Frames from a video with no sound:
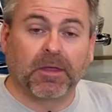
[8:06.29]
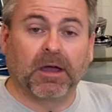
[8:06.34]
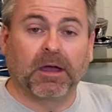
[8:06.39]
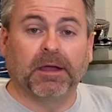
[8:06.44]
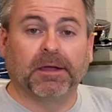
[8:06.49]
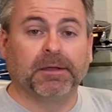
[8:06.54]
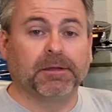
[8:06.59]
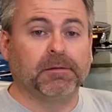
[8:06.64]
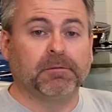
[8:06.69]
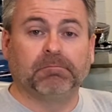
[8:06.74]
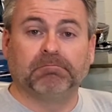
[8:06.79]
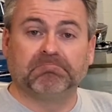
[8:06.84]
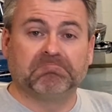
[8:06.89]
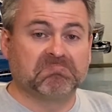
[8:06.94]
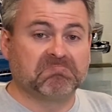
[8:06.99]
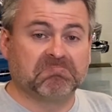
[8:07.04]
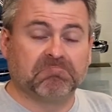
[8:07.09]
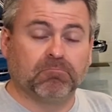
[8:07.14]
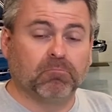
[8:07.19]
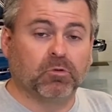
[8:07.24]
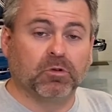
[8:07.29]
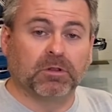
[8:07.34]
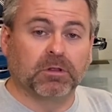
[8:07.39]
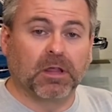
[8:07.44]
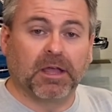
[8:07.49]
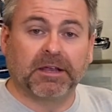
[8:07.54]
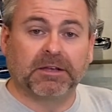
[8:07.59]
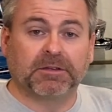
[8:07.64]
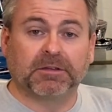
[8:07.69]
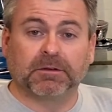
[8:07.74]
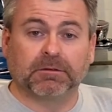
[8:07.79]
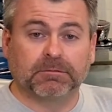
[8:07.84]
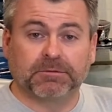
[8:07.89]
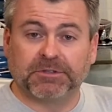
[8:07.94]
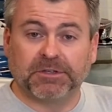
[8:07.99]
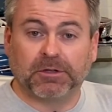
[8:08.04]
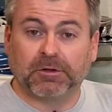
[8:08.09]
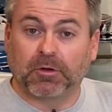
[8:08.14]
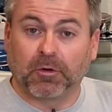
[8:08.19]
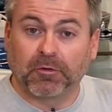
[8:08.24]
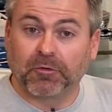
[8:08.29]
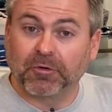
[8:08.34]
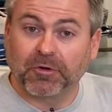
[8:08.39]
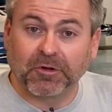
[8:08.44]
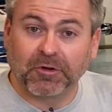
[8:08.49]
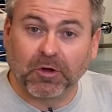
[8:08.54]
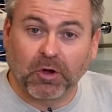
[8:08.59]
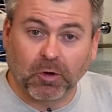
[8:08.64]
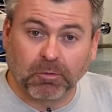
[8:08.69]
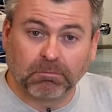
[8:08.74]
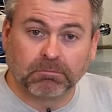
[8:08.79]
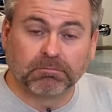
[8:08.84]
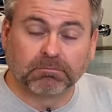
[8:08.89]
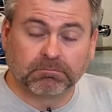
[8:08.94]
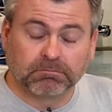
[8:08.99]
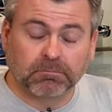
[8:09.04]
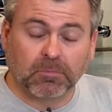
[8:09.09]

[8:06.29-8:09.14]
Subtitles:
I would like to see it go to a good home.